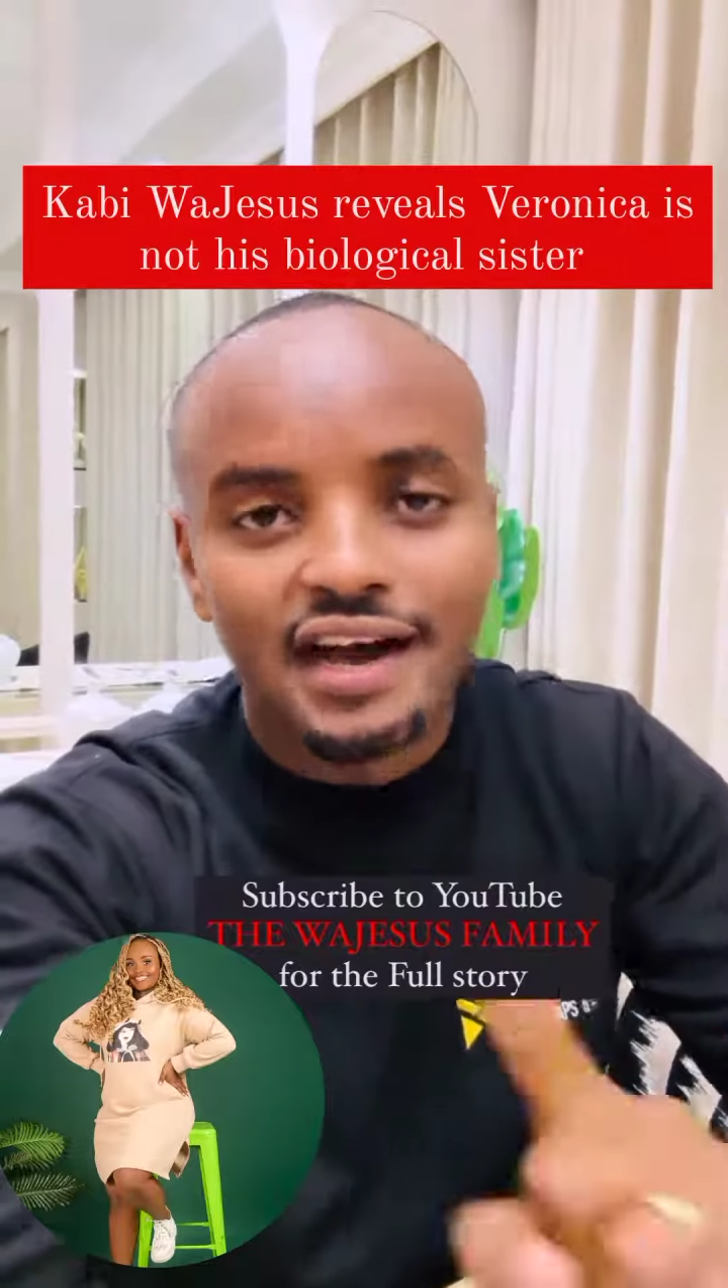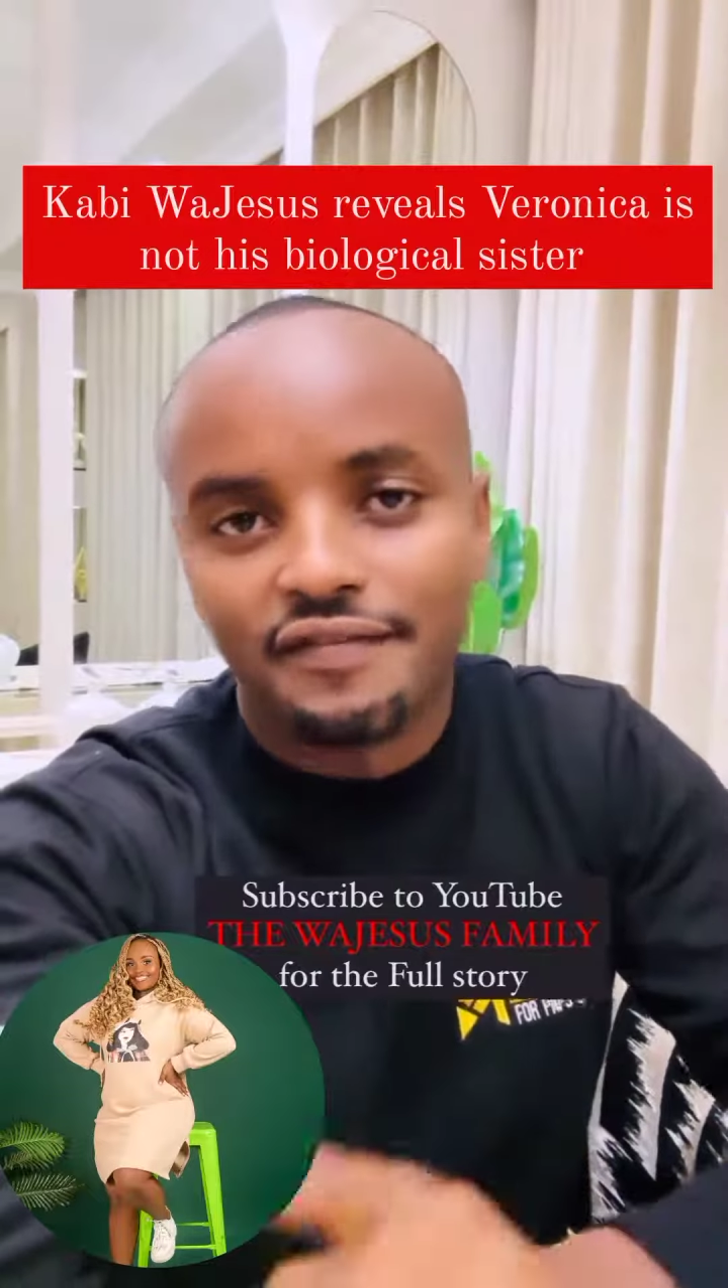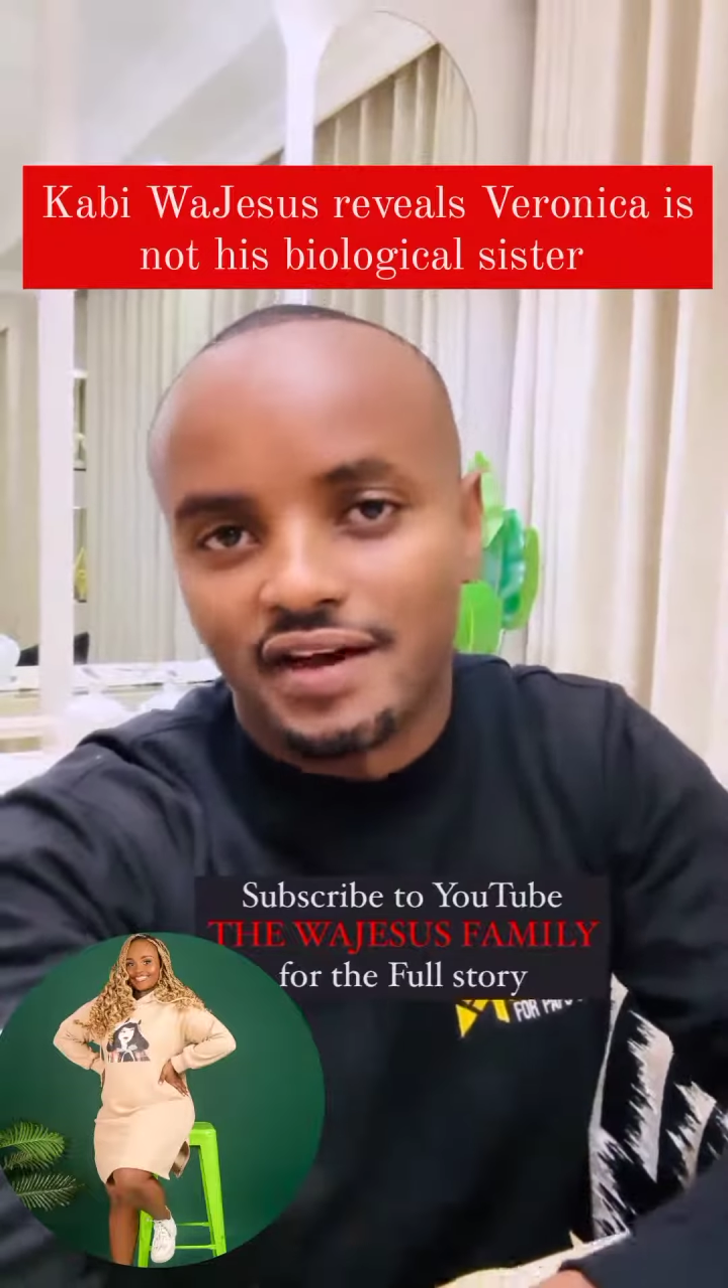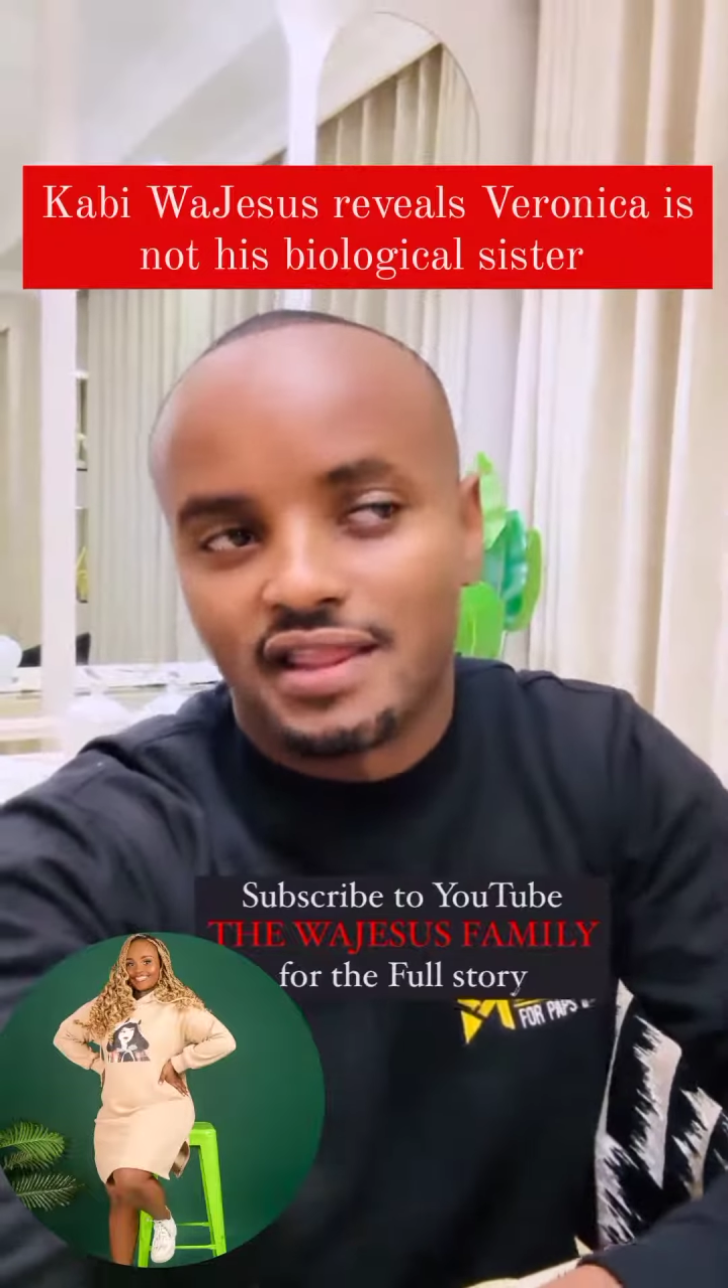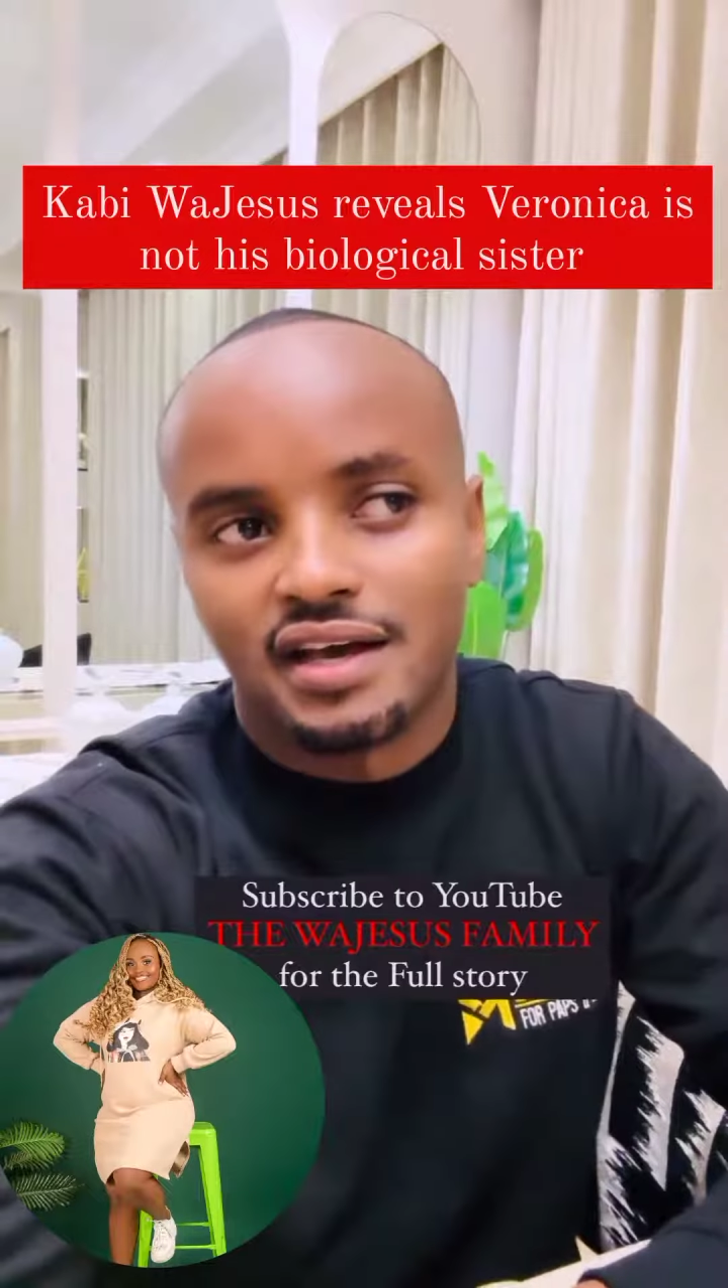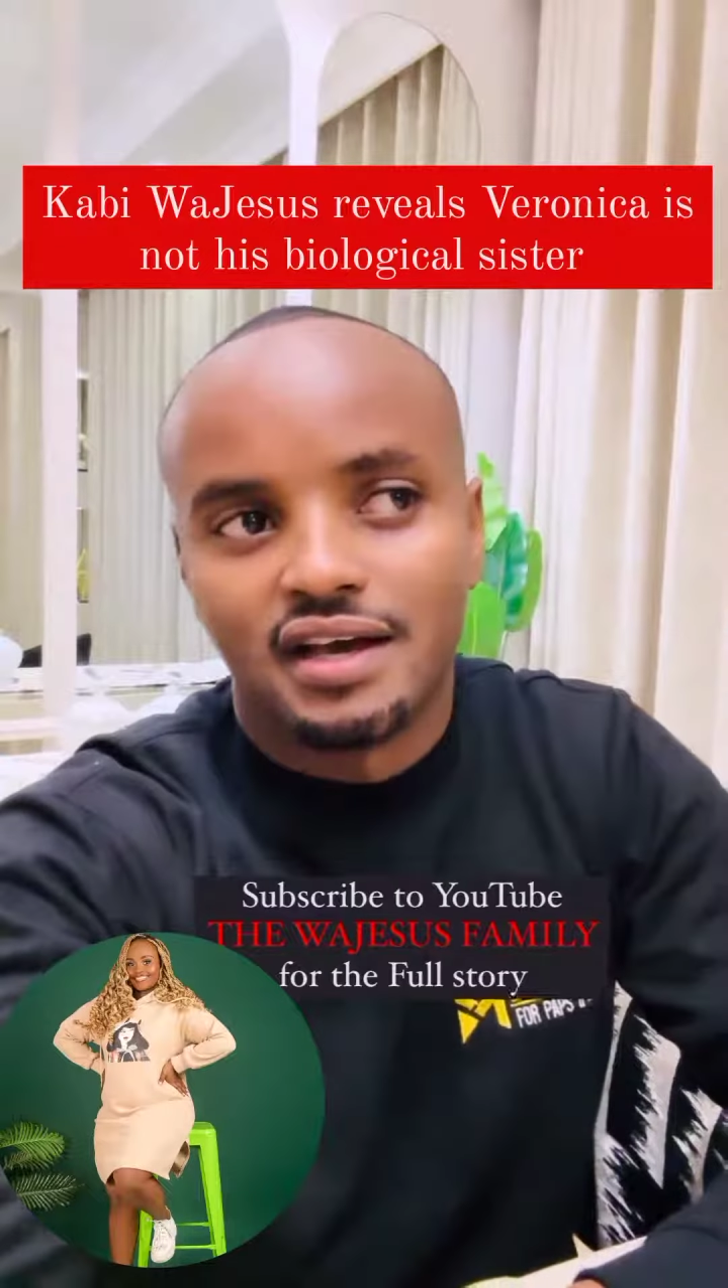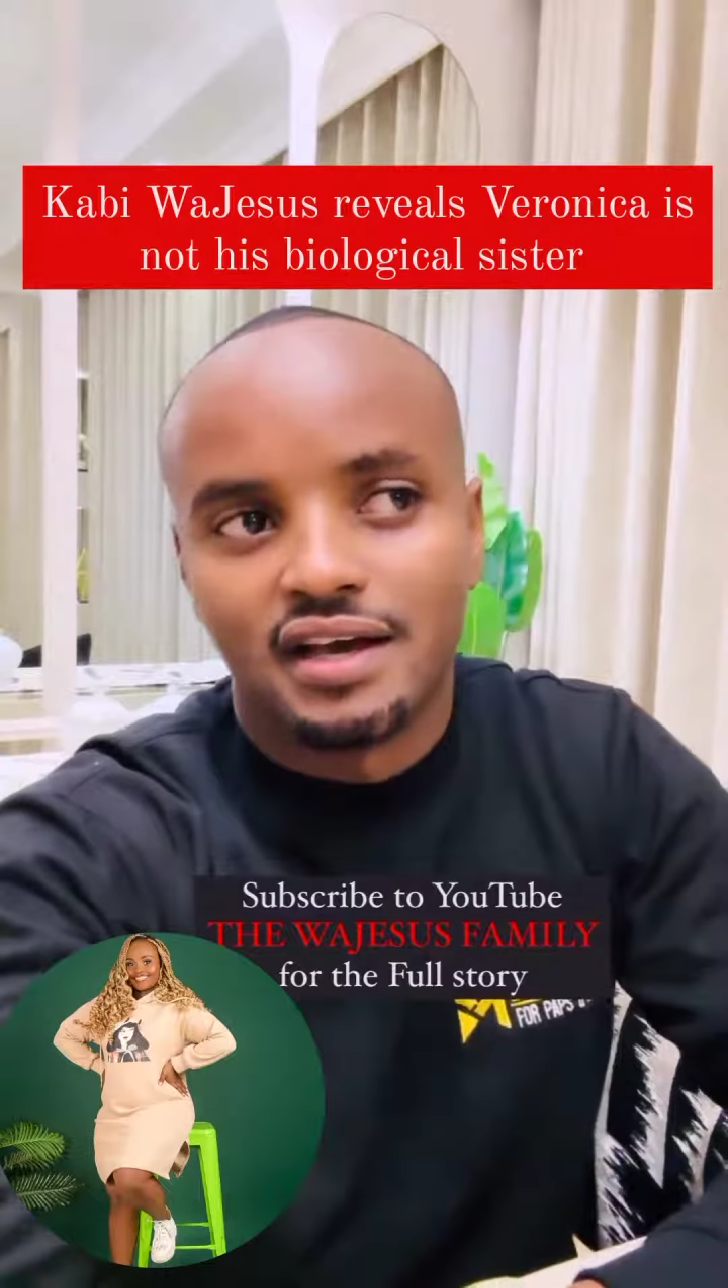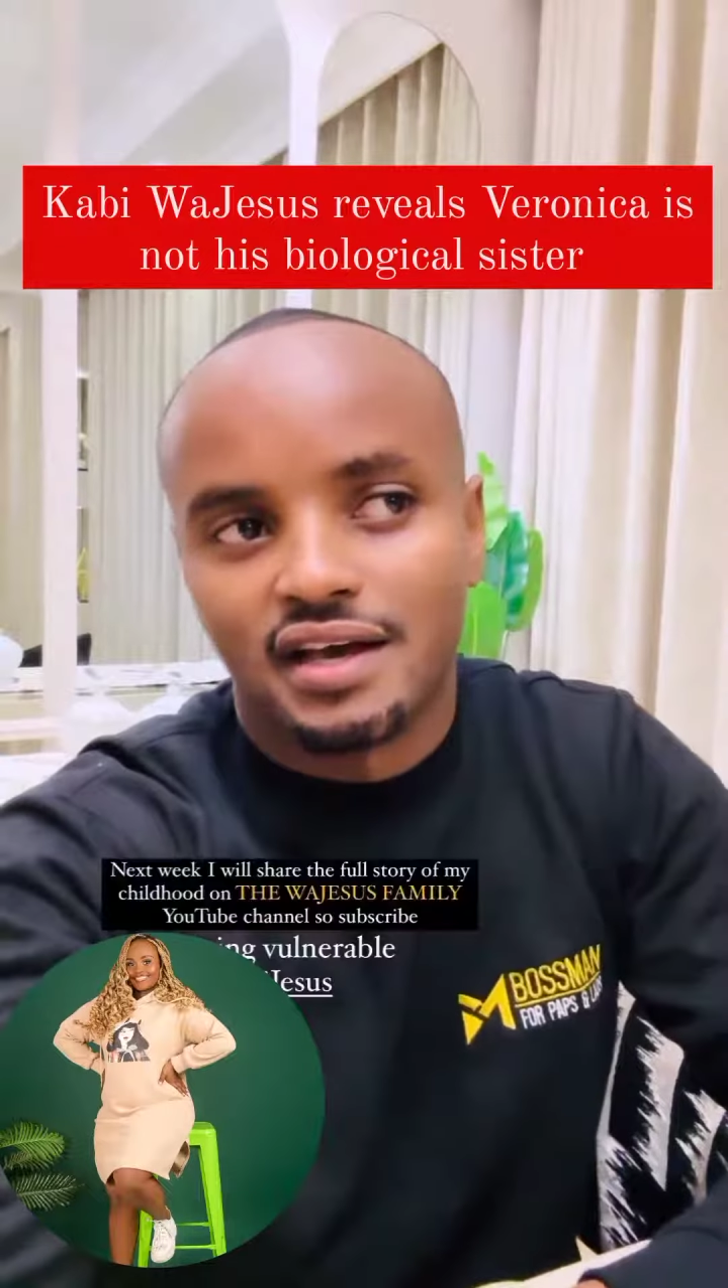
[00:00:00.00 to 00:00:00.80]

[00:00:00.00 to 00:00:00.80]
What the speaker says: father.